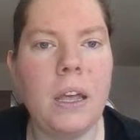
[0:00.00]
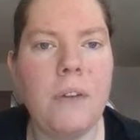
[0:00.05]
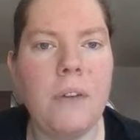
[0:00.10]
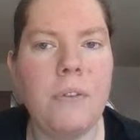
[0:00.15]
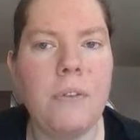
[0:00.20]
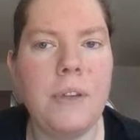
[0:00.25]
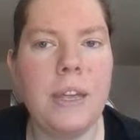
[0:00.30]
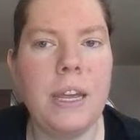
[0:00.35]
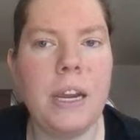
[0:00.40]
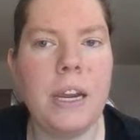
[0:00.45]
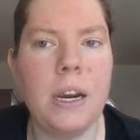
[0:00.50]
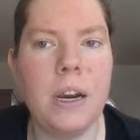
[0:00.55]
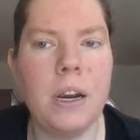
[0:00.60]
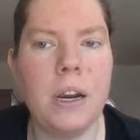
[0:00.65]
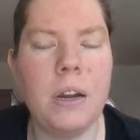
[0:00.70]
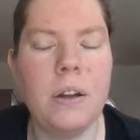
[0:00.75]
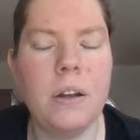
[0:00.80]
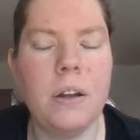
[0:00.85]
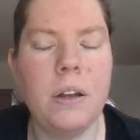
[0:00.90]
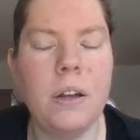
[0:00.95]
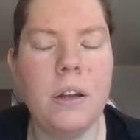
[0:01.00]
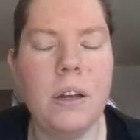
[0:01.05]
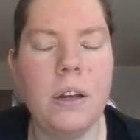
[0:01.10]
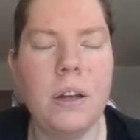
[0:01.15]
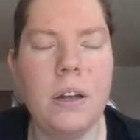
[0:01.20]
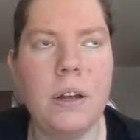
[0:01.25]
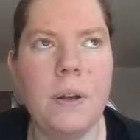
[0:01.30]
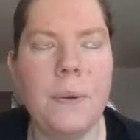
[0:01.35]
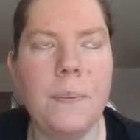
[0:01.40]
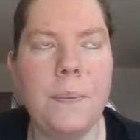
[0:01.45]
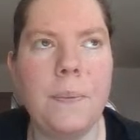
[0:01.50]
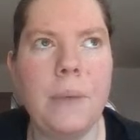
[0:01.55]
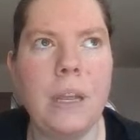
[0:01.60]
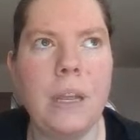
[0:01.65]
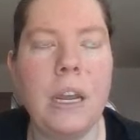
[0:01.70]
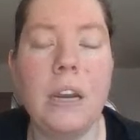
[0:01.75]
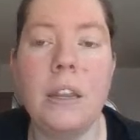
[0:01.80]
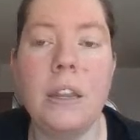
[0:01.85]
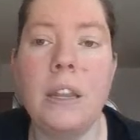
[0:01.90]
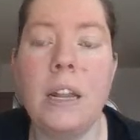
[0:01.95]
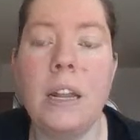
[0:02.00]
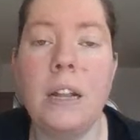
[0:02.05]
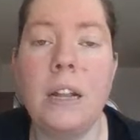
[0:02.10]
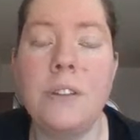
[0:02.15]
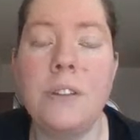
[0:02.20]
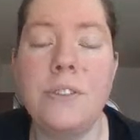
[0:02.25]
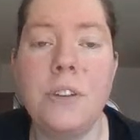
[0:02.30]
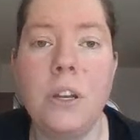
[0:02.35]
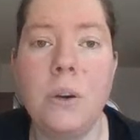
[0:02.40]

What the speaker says: every year, here in the Netherlands, you